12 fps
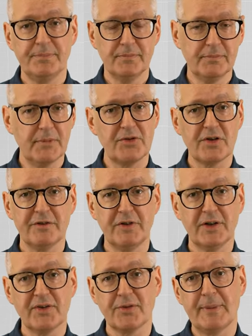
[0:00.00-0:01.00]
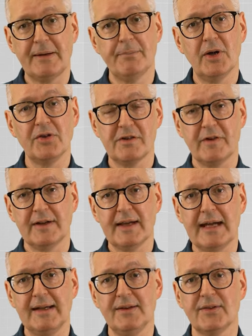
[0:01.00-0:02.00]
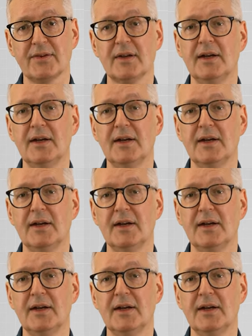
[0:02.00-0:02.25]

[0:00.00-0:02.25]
most of us spend most of our days